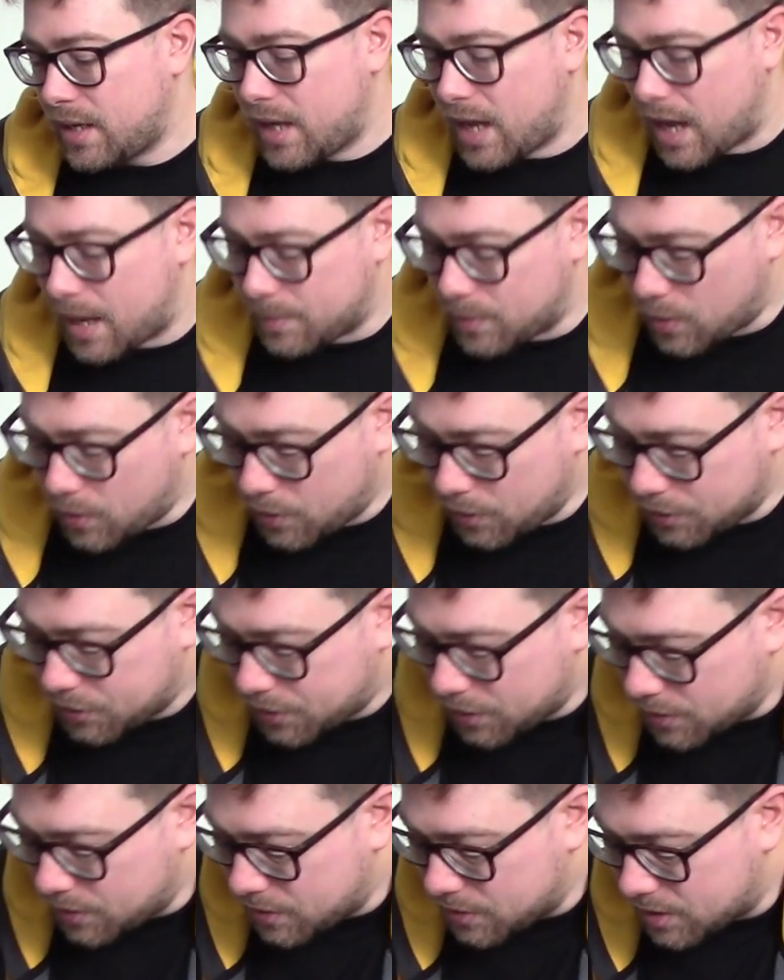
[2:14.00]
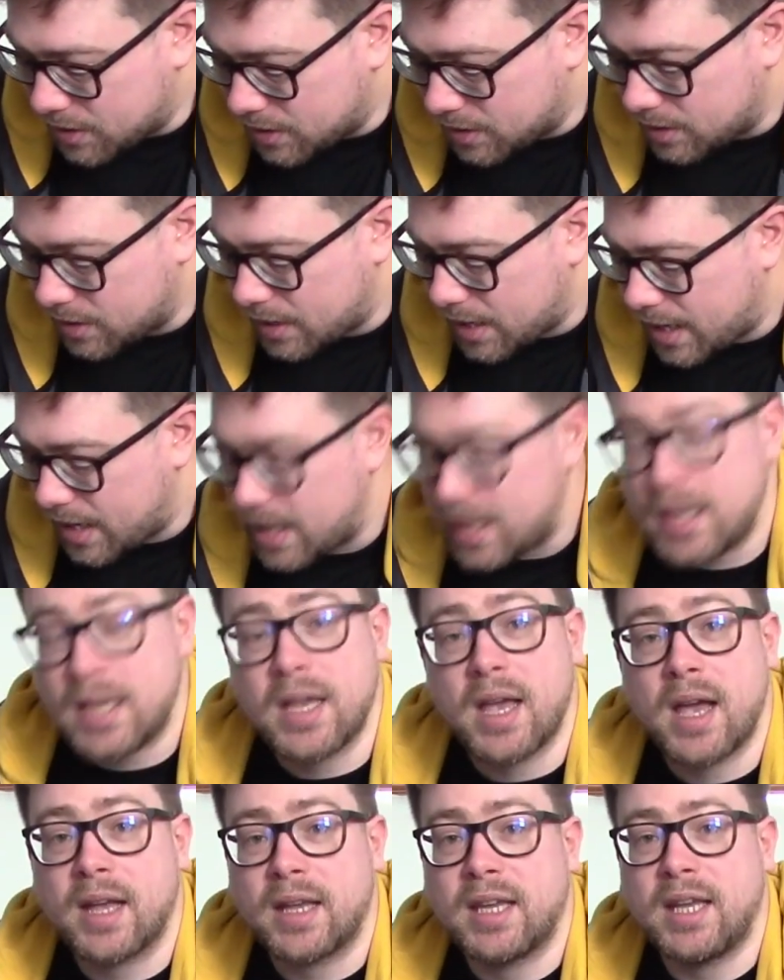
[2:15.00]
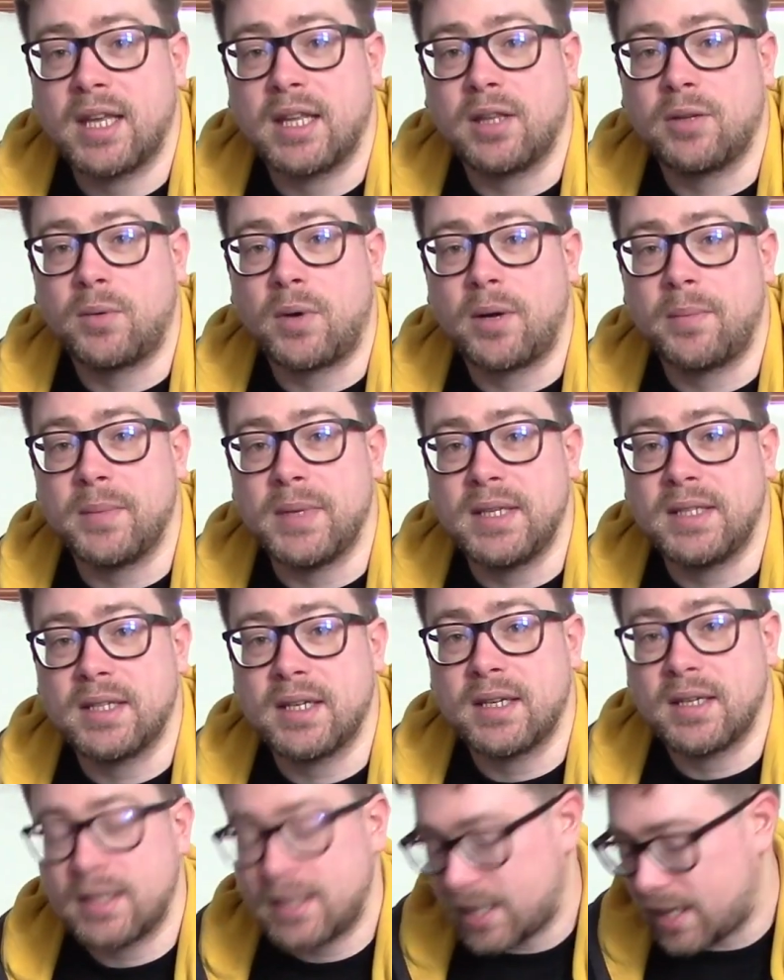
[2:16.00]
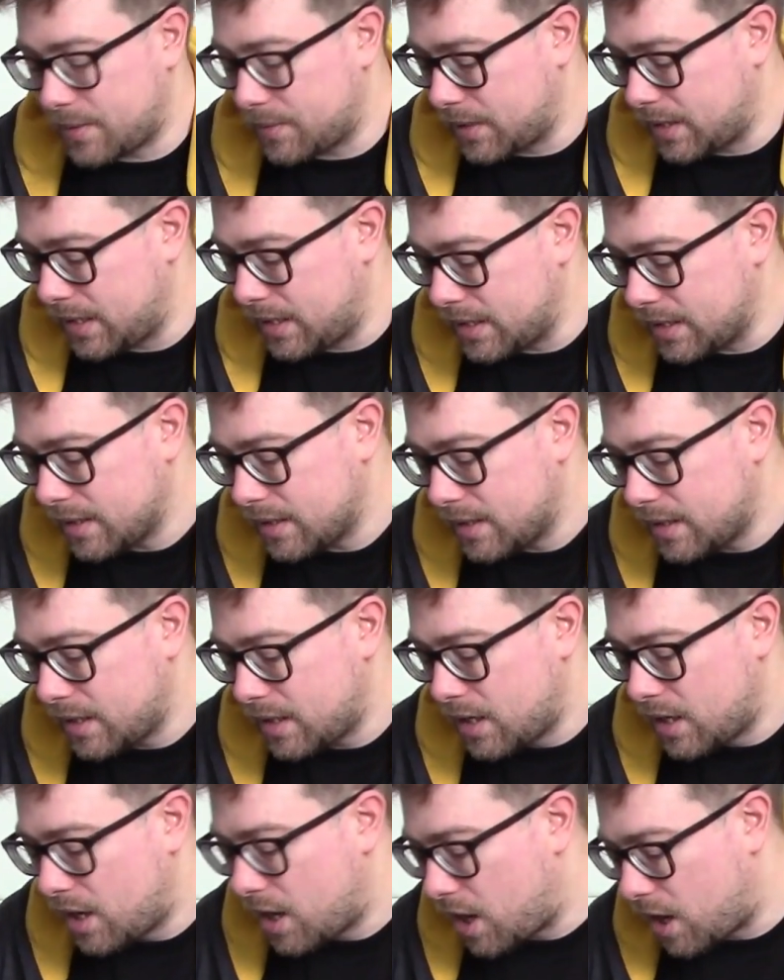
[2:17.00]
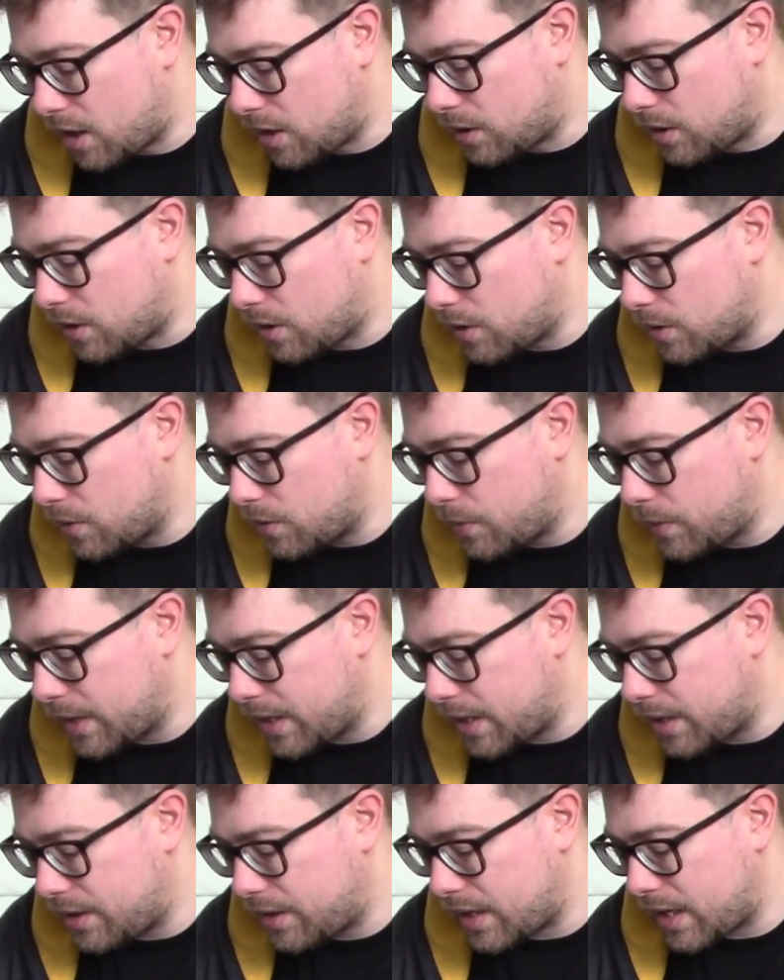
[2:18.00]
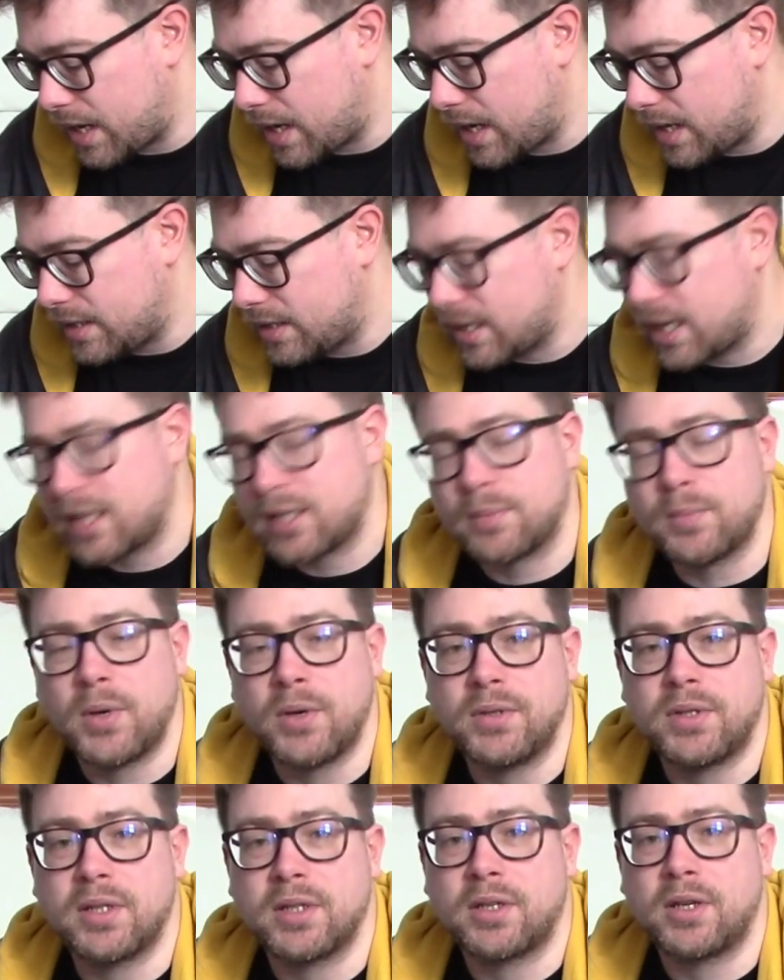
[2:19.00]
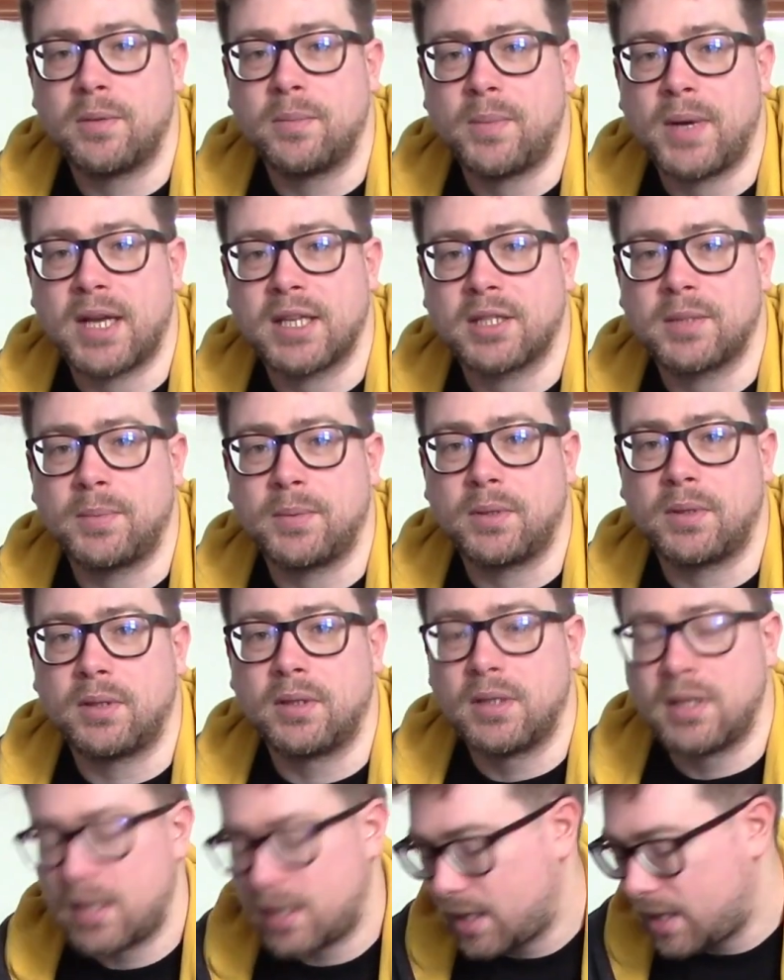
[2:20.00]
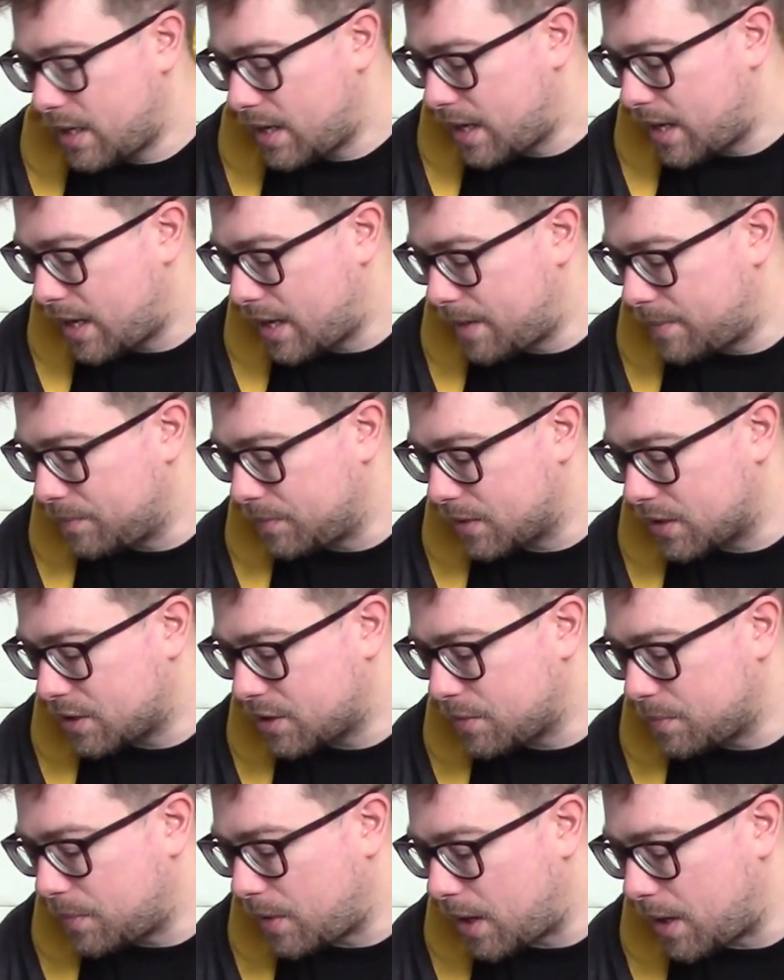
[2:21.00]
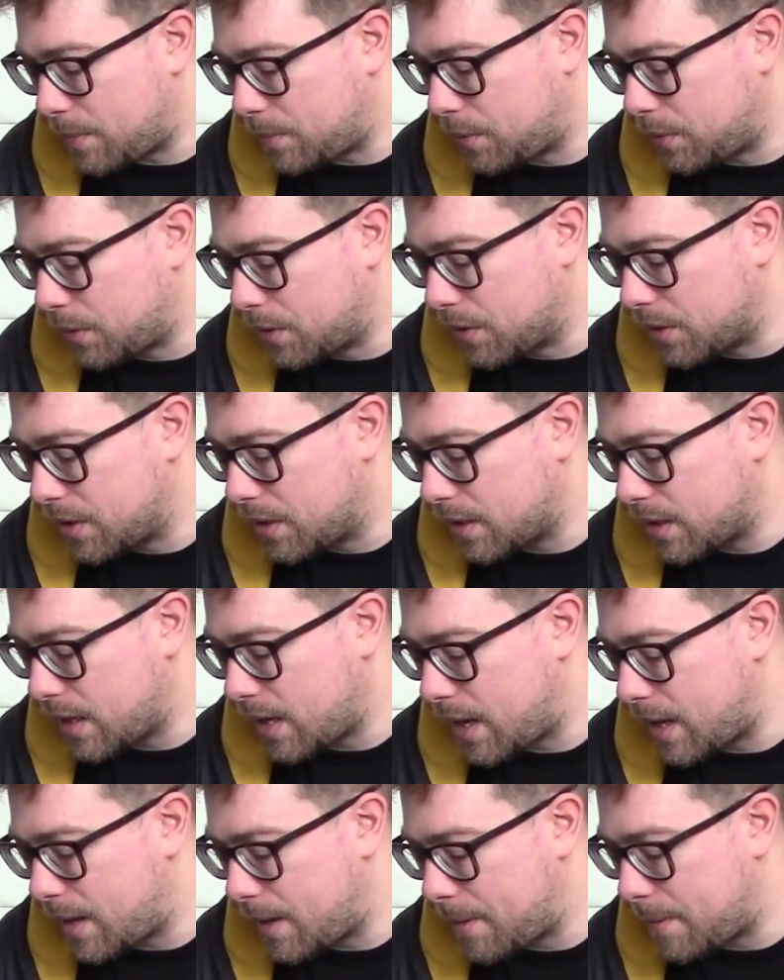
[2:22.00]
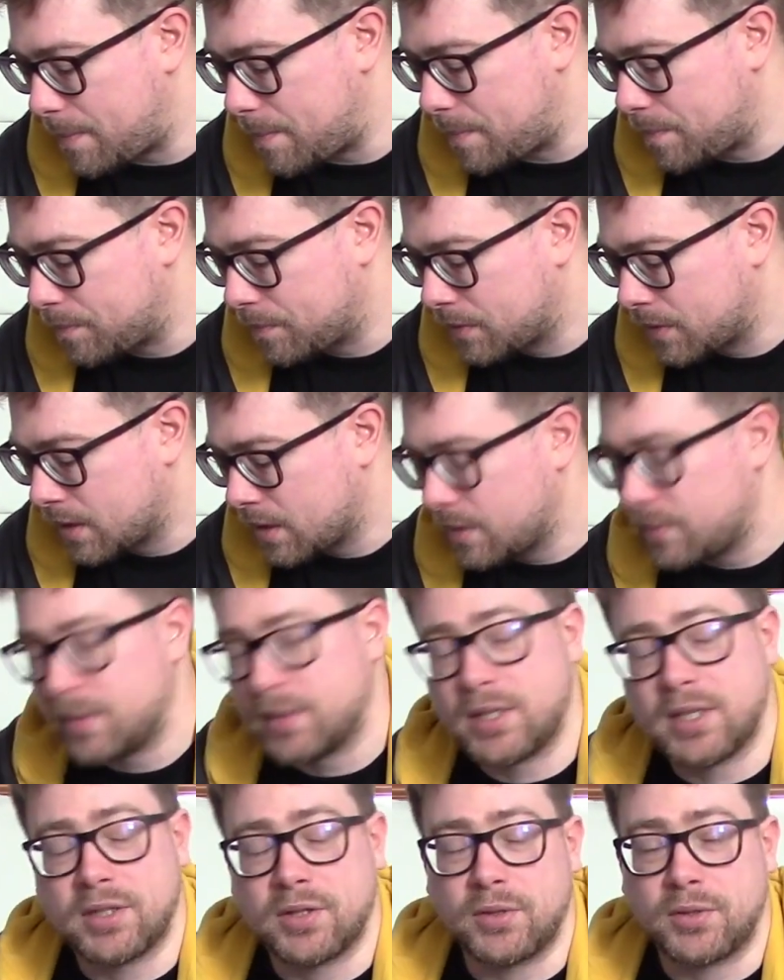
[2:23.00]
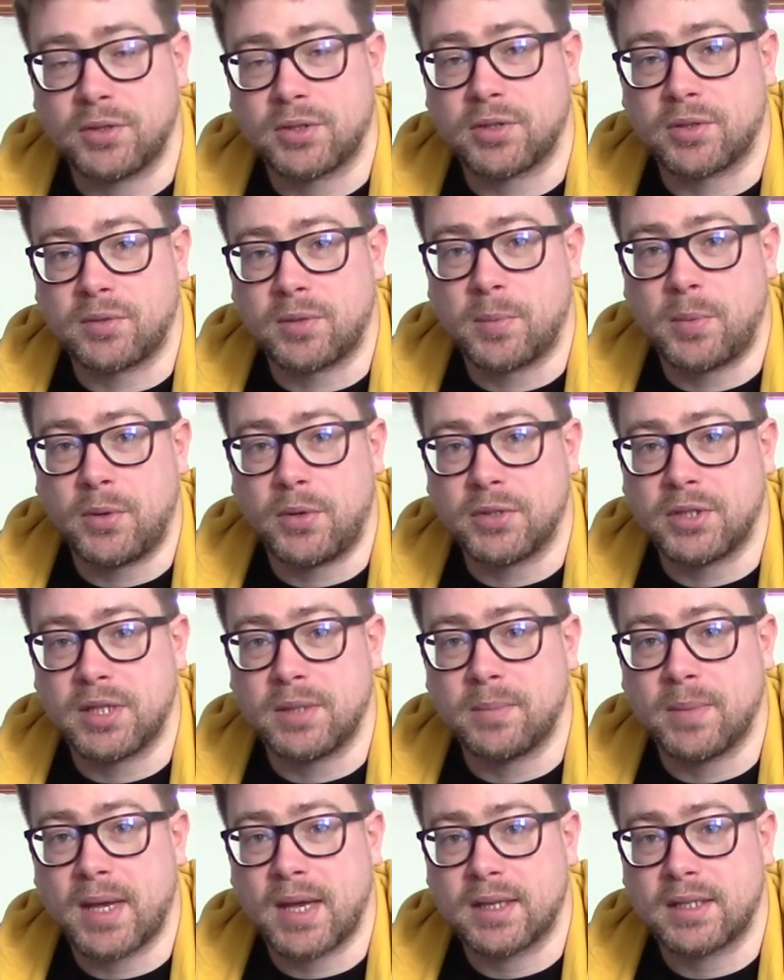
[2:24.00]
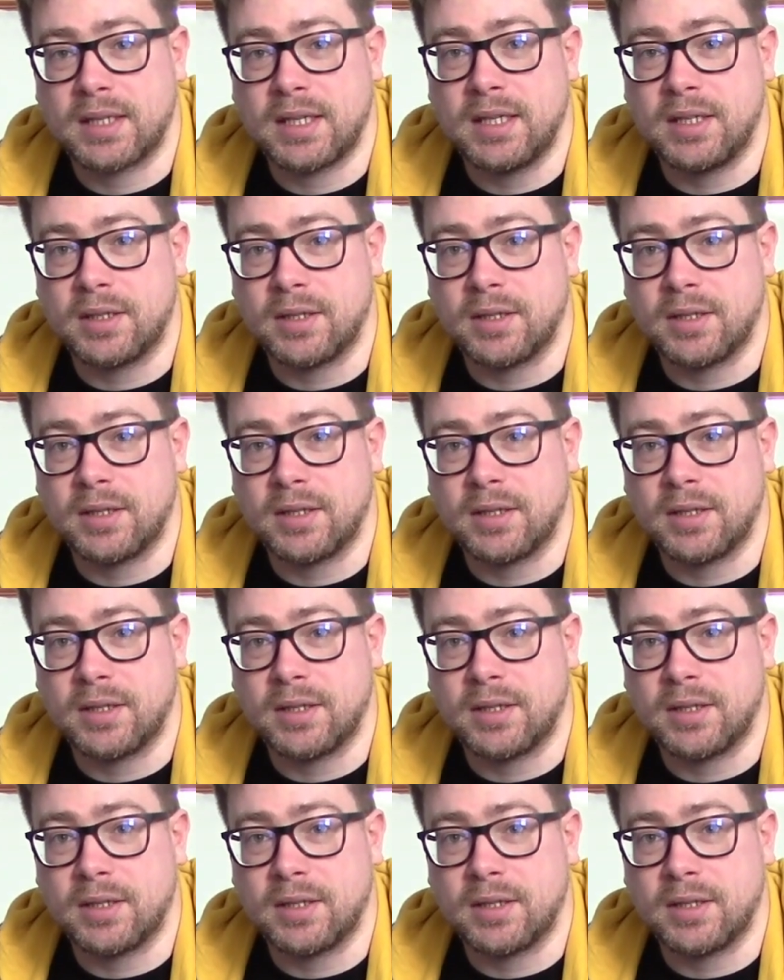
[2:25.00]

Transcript: I'm also using a kilowatt meter down here, along with a Tasmota compatible smart plug, which is also reporting back to